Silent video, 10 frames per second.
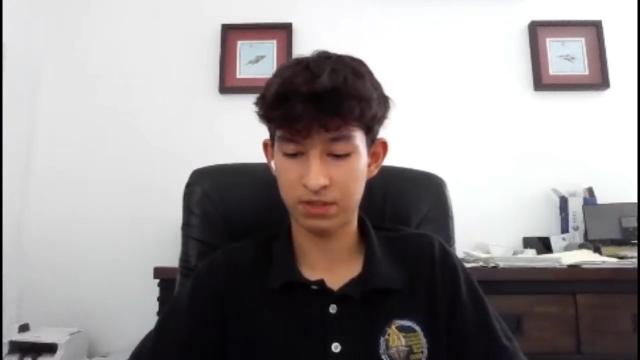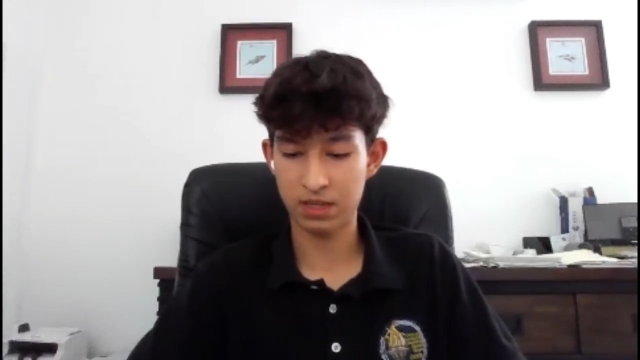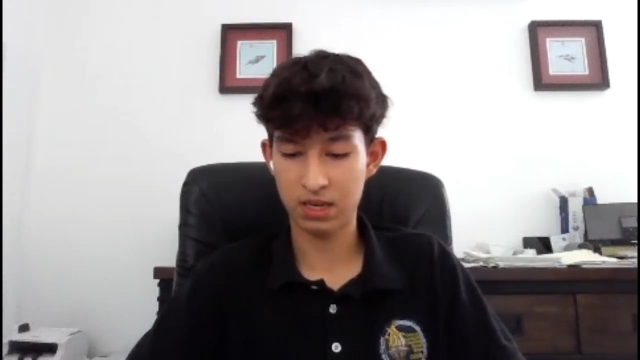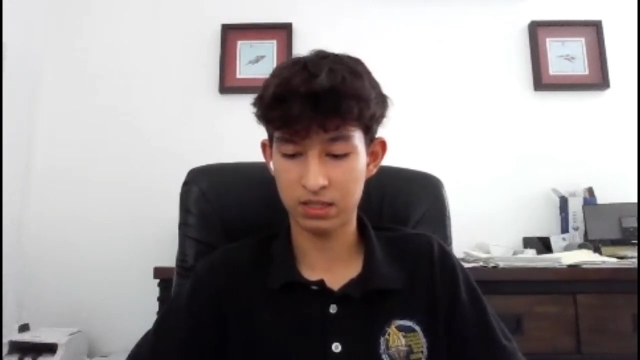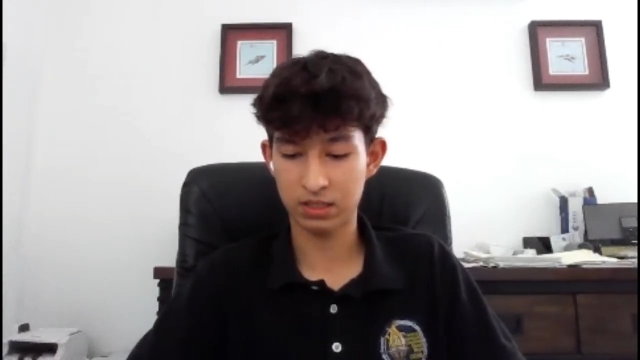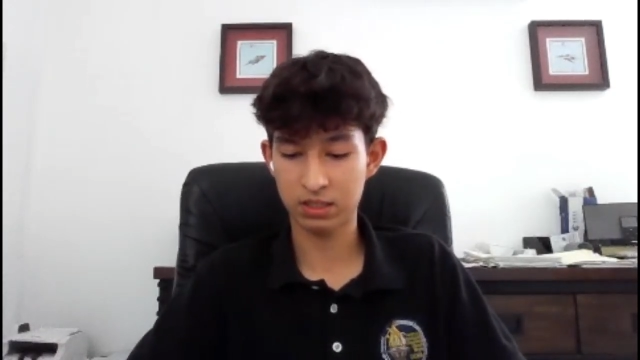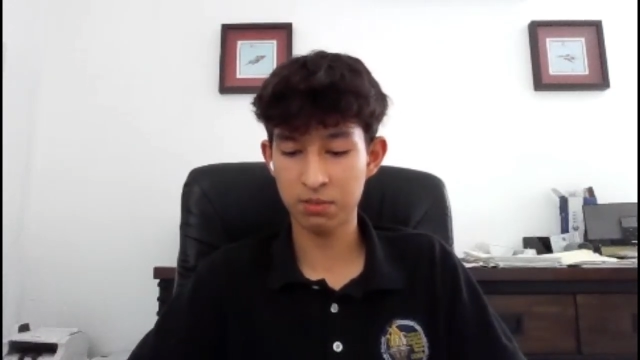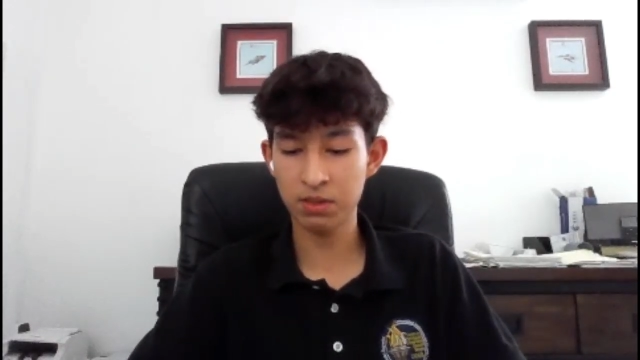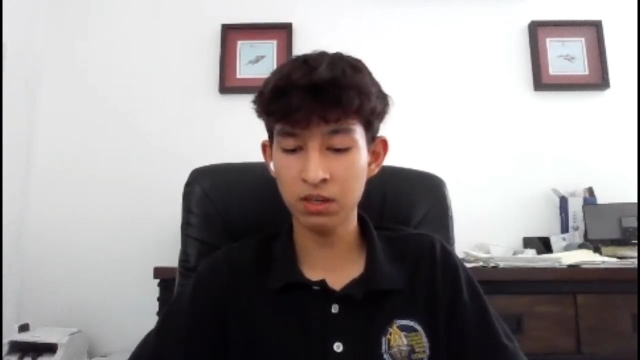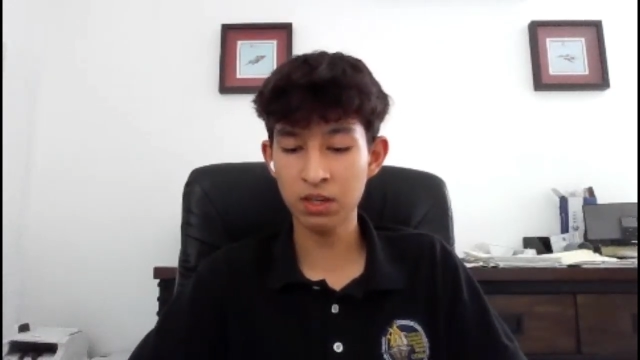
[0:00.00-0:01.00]

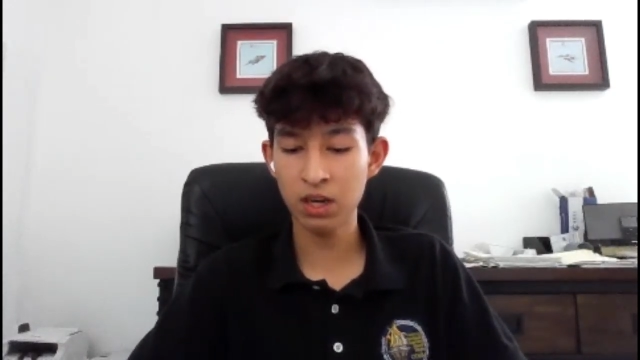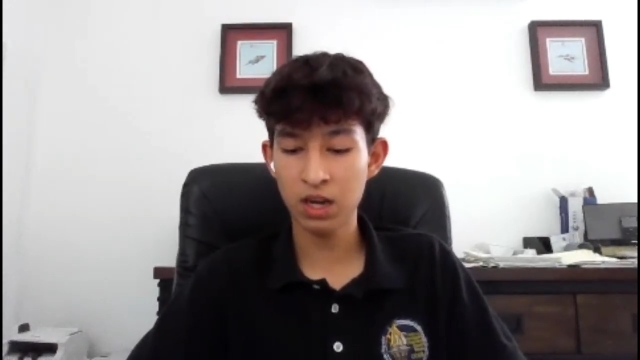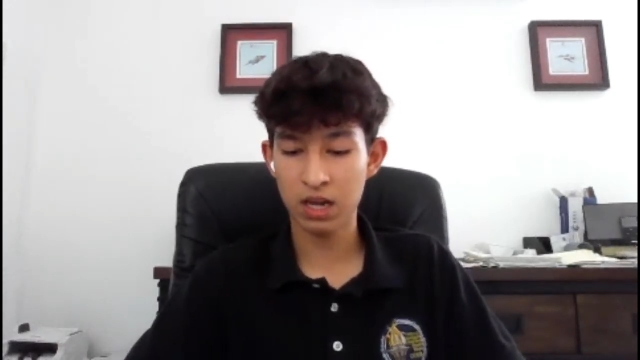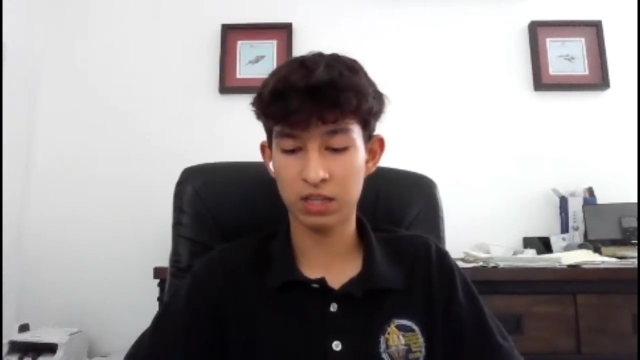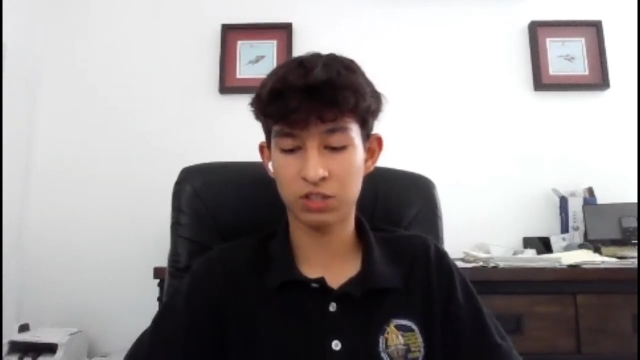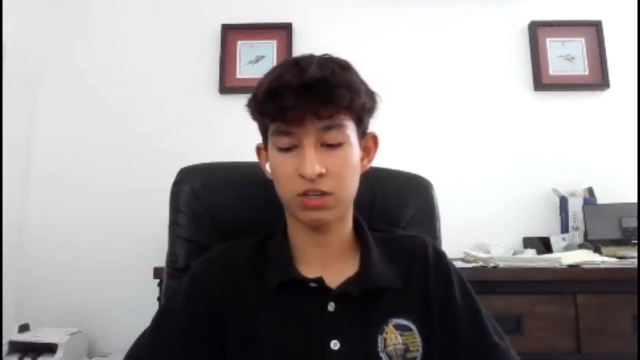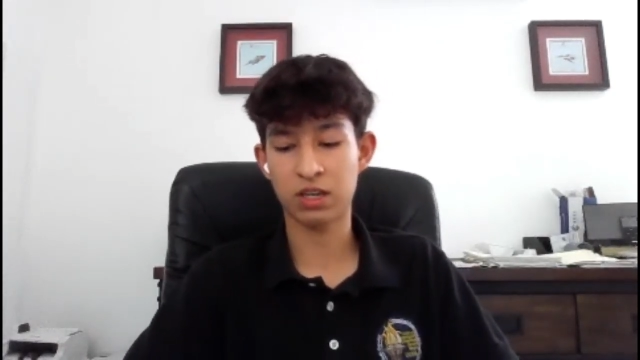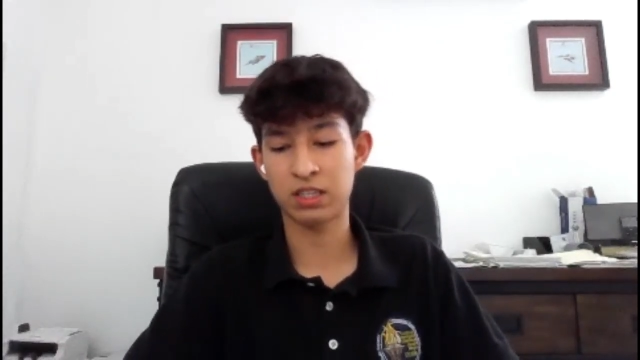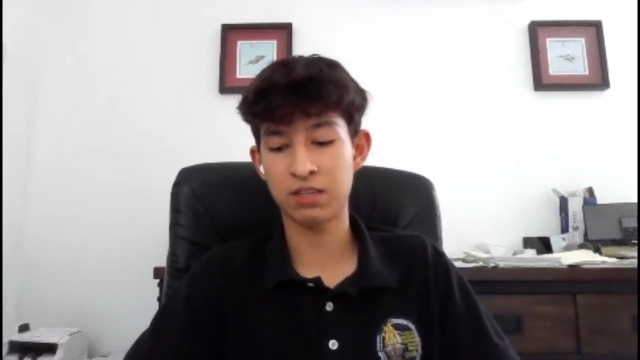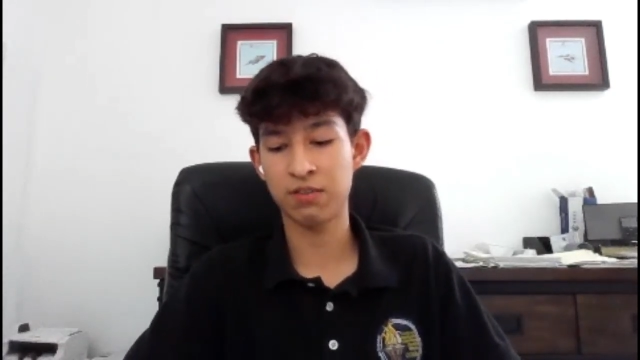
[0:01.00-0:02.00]
similar
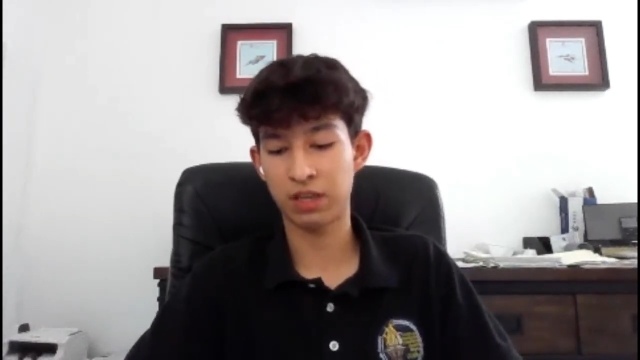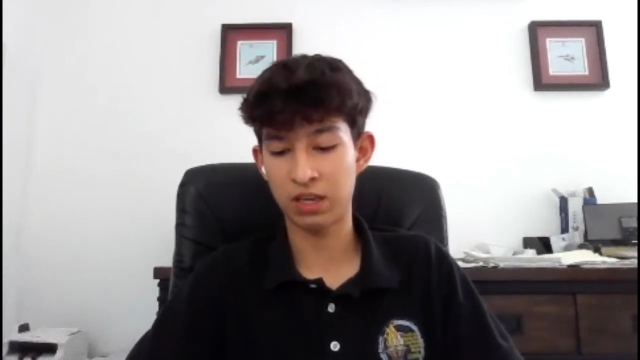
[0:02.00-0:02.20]
electronegativity.